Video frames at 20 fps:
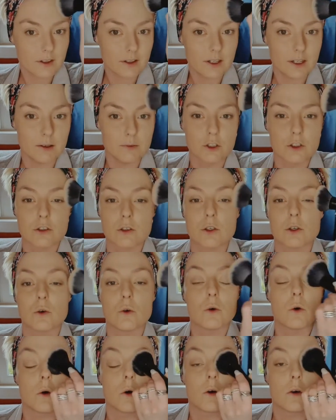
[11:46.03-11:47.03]
I'm just going to
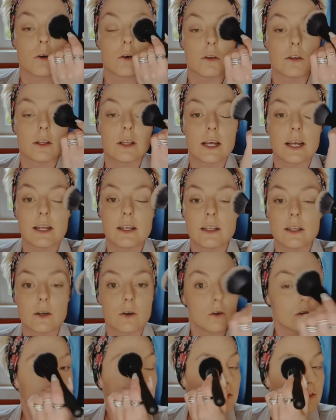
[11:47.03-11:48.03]
go lightly
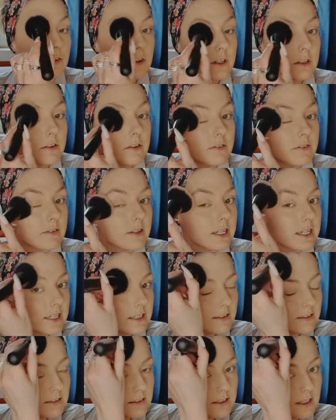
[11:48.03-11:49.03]
all over the
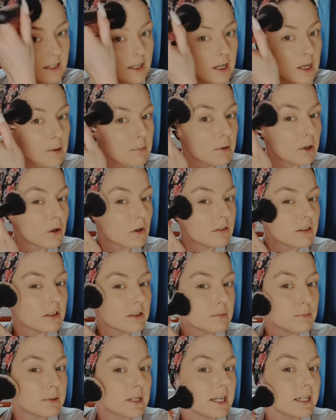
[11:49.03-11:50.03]
face. Because
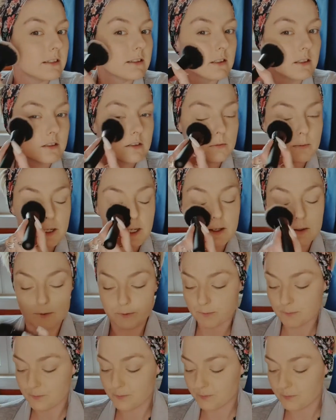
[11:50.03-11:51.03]
it's pressed as
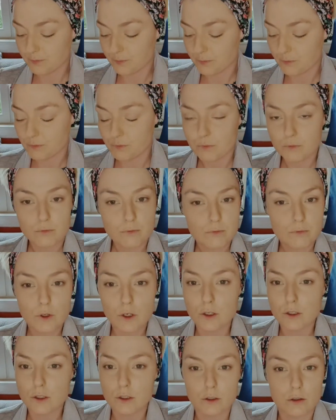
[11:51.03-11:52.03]
well,
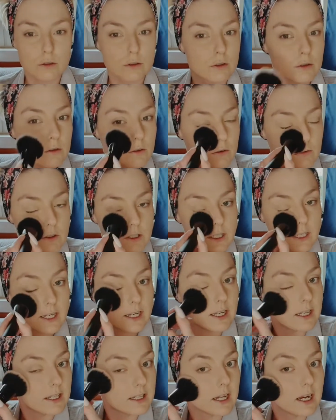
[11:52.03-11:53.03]
you're not going to
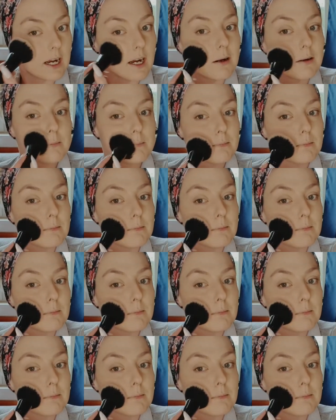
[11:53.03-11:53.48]
get that